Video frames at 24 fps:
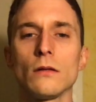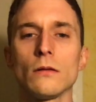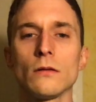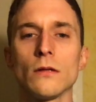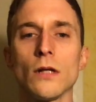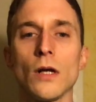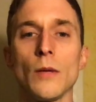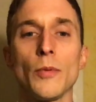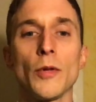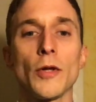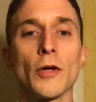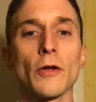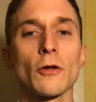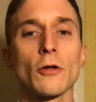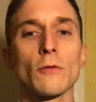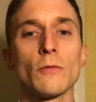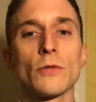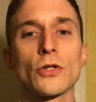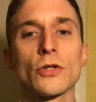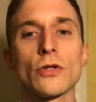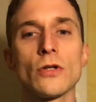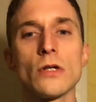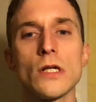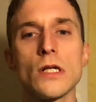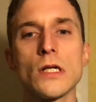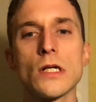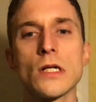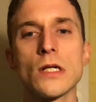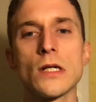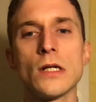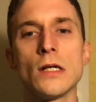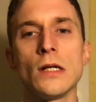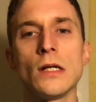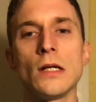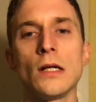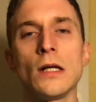A political
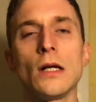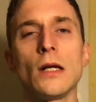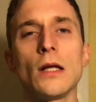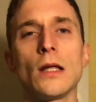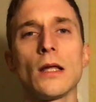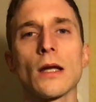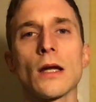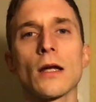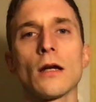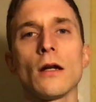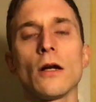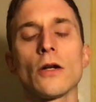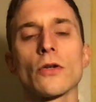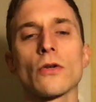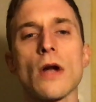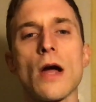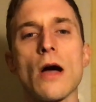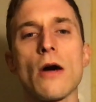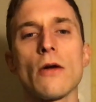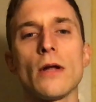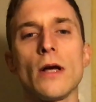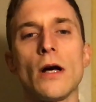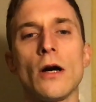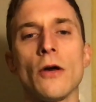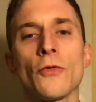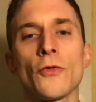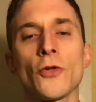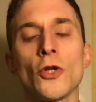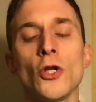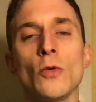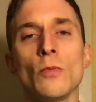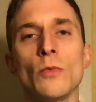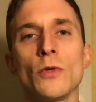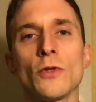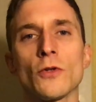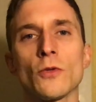machine cannot drown out the
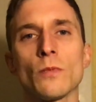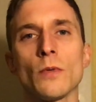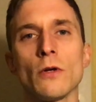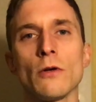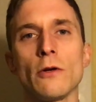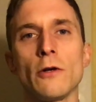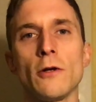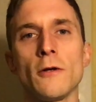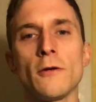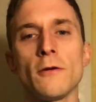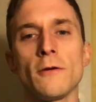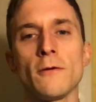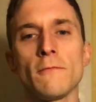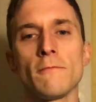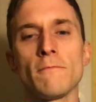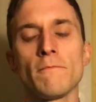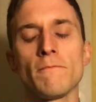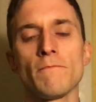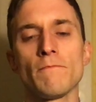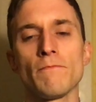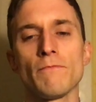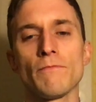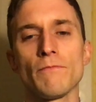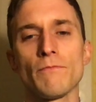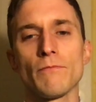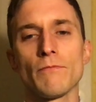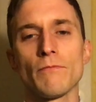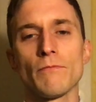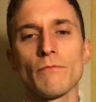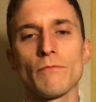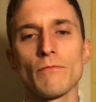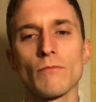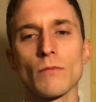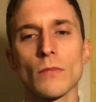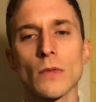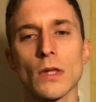human spirit.
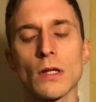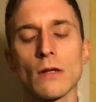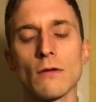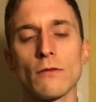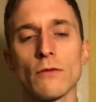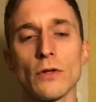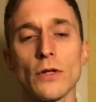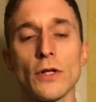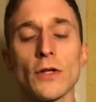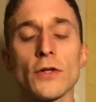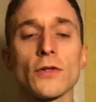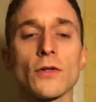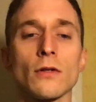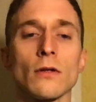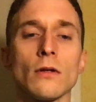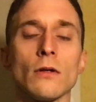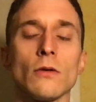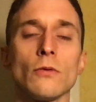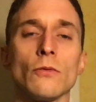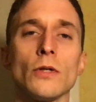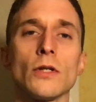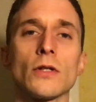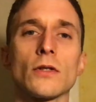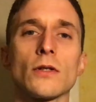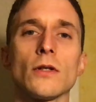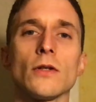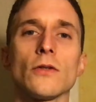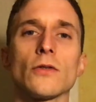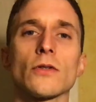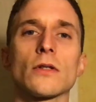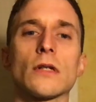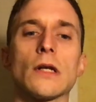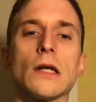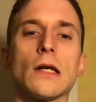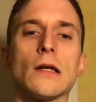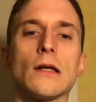For this we still
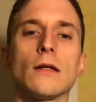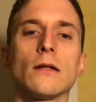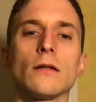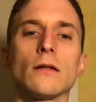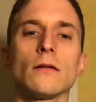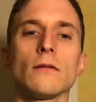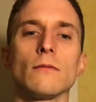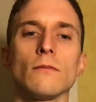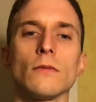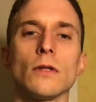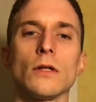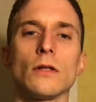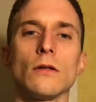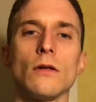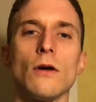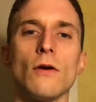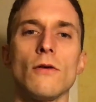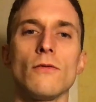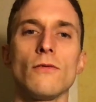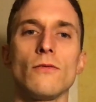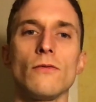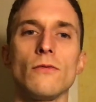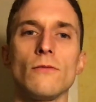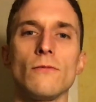stand in love.